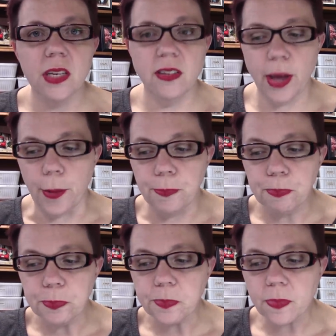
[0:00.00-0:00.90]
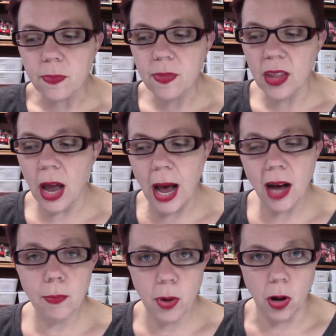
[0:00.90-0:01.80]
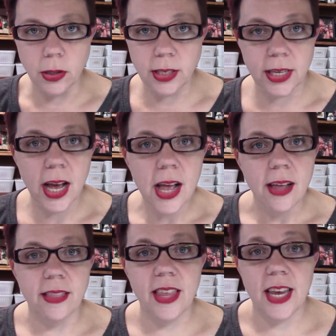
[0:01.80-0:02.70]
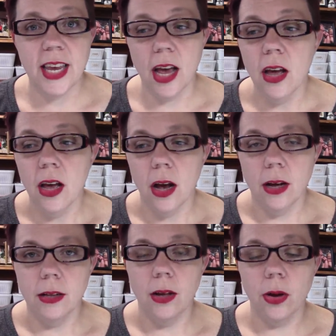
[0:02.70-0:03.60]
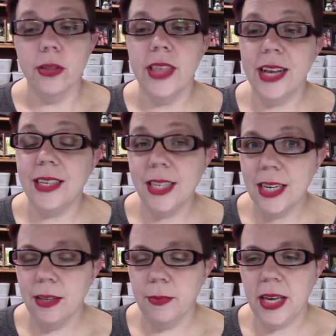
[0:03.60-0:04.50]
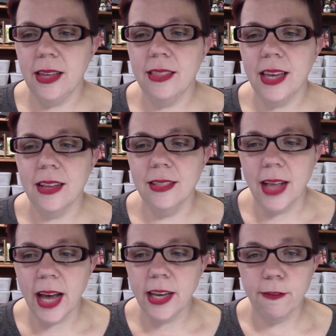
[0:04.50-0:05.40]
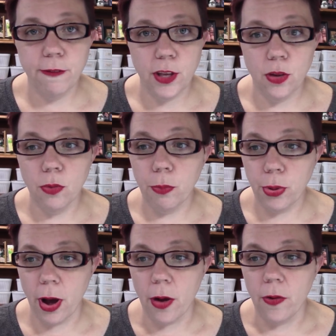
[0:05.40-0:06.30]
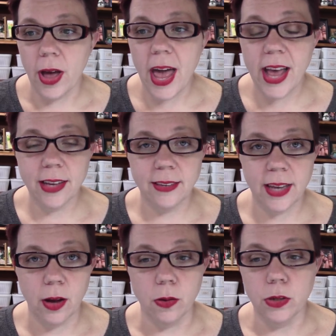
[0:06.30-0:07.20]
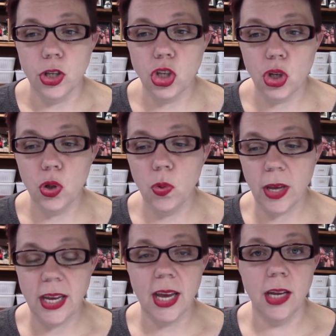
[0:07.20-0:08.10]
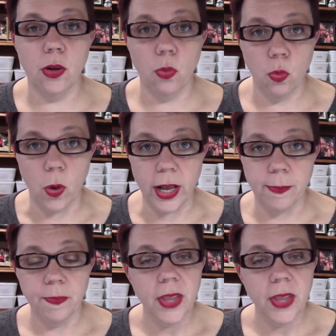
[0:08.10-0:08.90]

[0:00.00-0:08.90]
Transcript: so I bought the or they sent me the Lightview Pro XL 2-in-1.